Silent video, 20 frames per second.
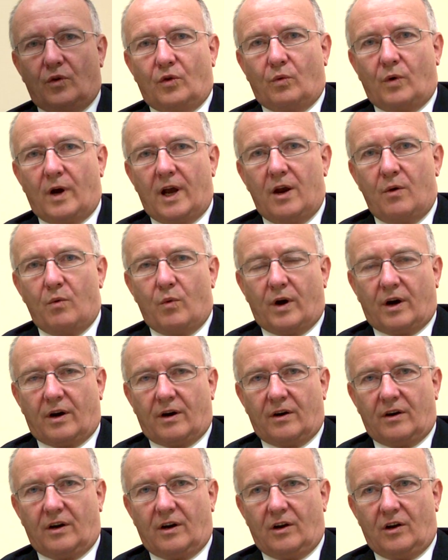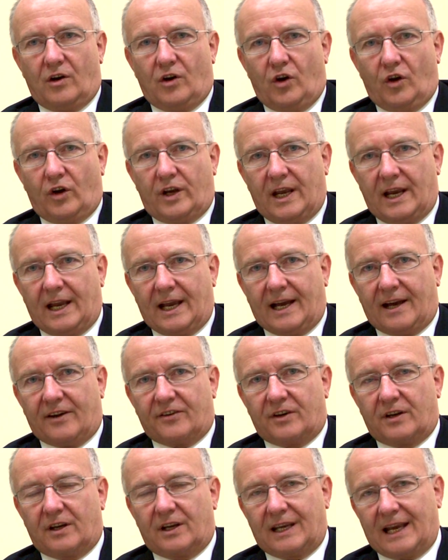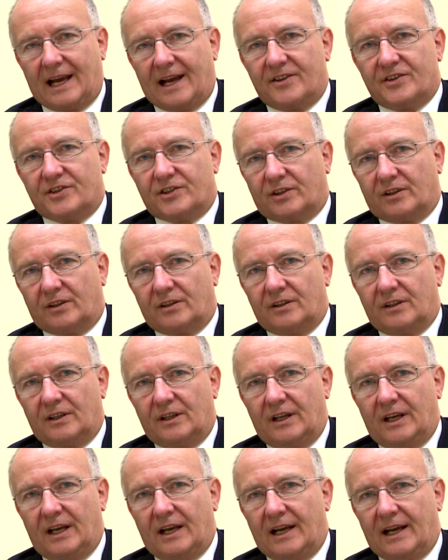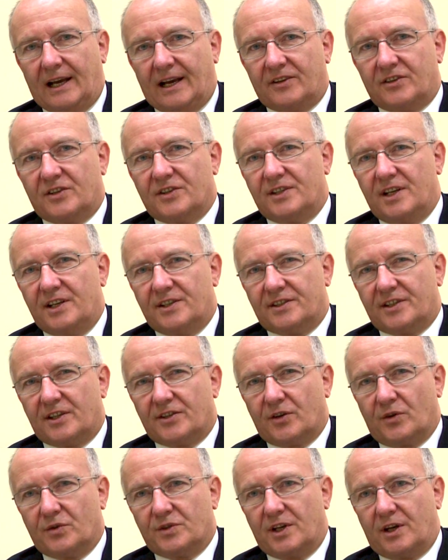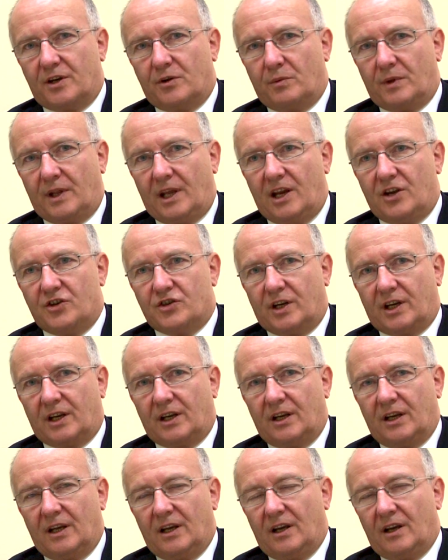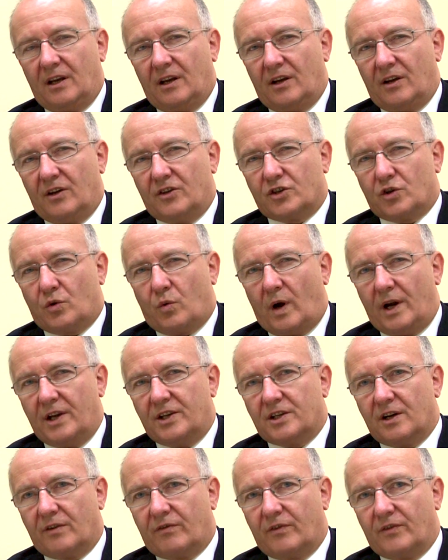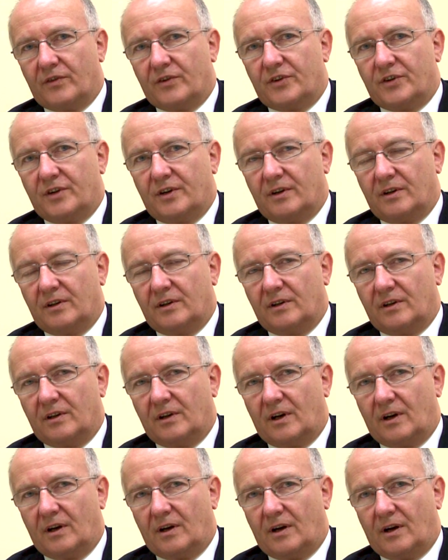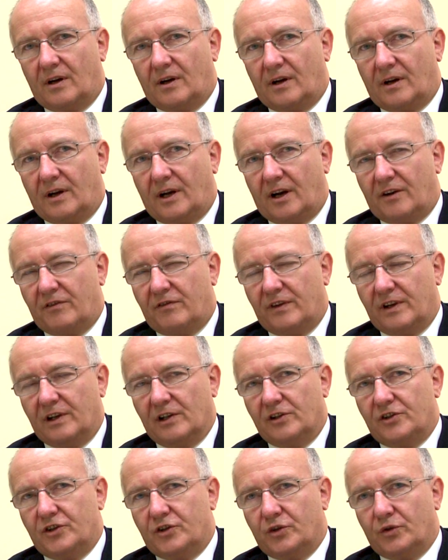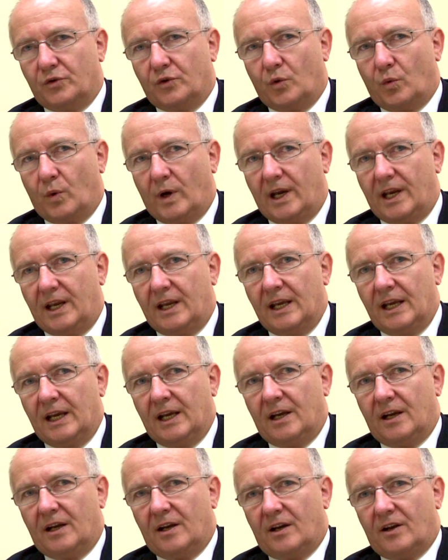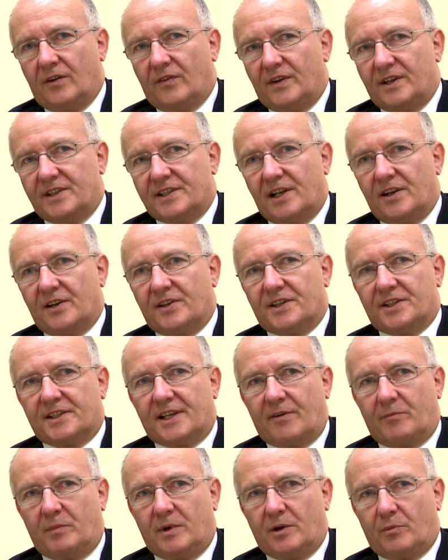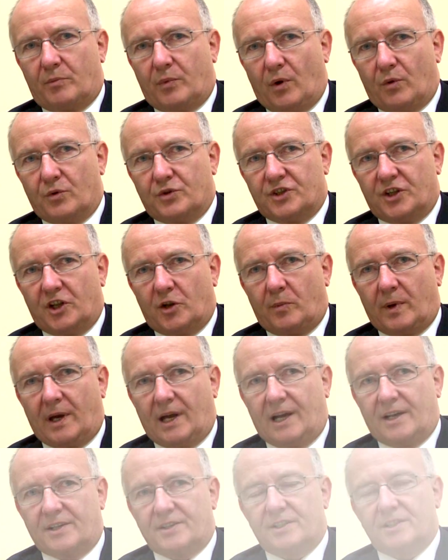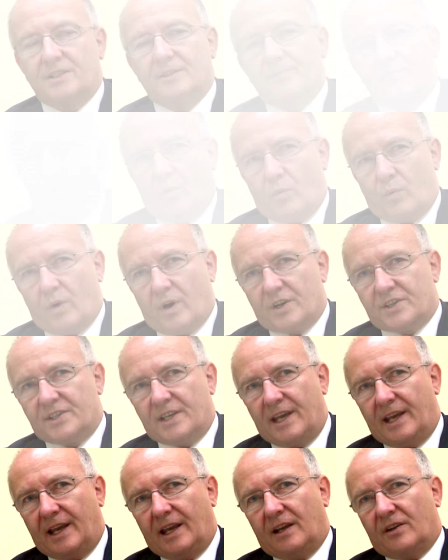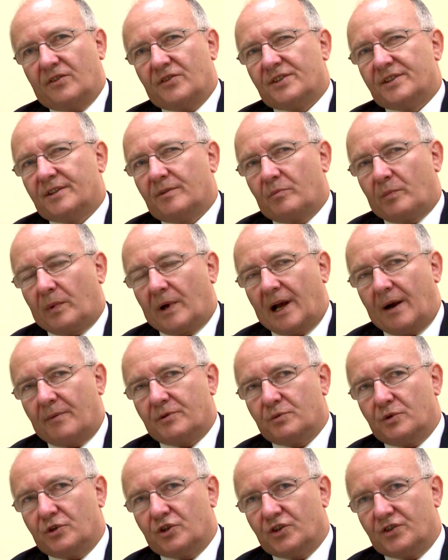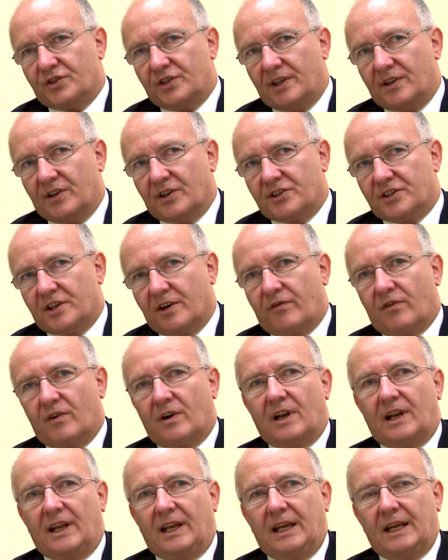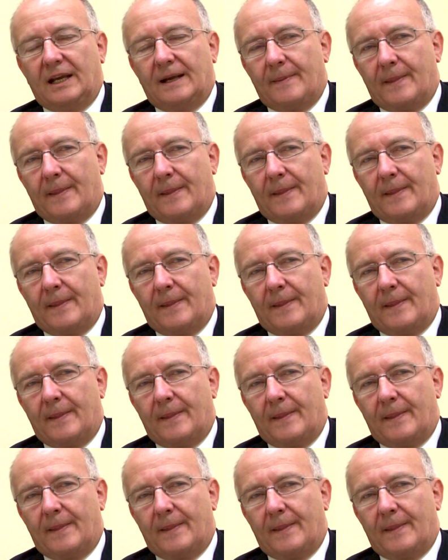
The way we're looking at cancer and diseases associated with aging is quite different, I feel, to the way these illnesses have been approached in the past. What we're saying is perhaps we should see this differently